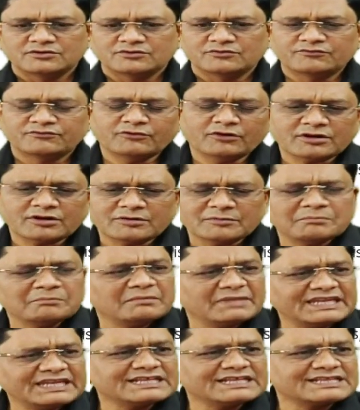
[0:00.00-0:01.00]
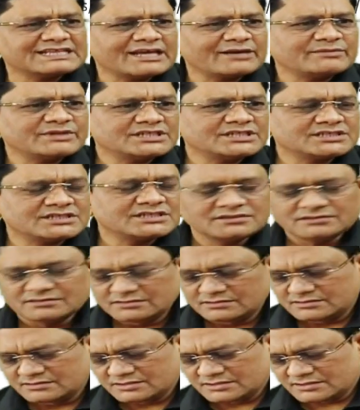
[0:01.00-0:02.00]
For main examination,
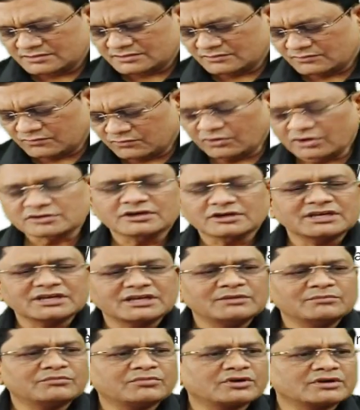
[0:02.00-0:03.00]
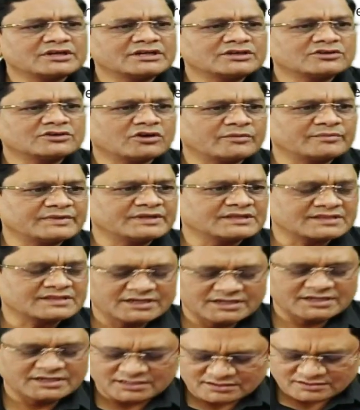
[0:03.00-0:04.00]
what are important topics
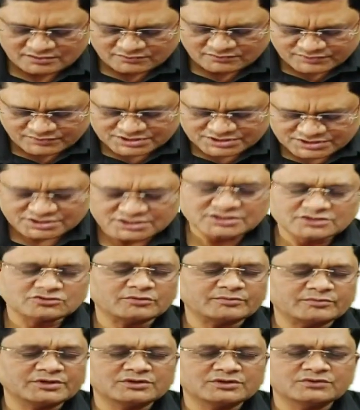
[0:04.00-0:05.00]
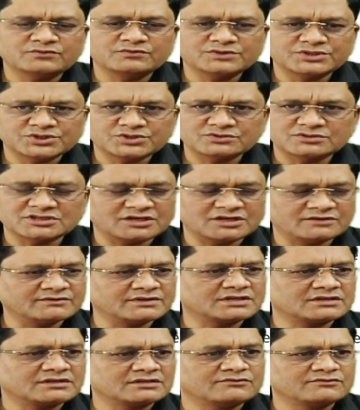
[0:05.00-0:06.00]
and which topic we should
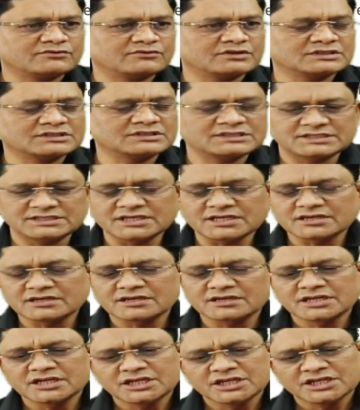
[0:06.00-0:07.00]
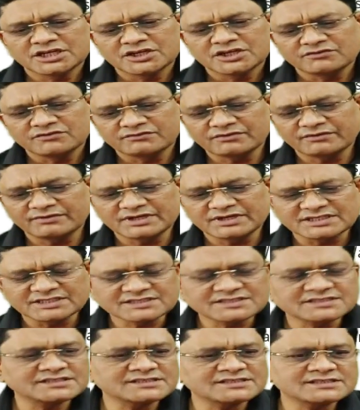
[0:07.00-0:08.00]
cover for this year, we will
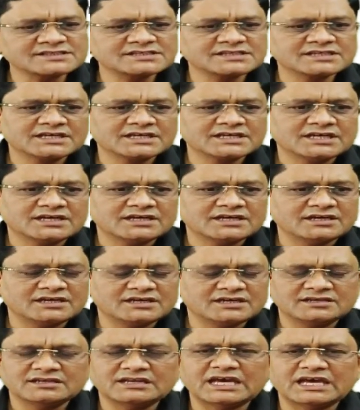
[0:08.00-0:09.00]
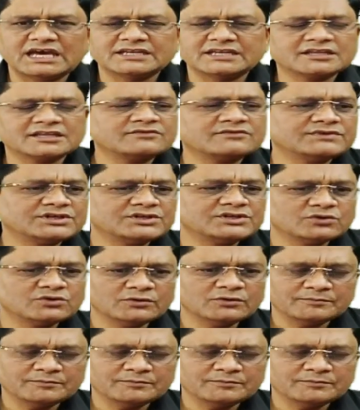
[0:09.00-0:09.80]
discuss in another video.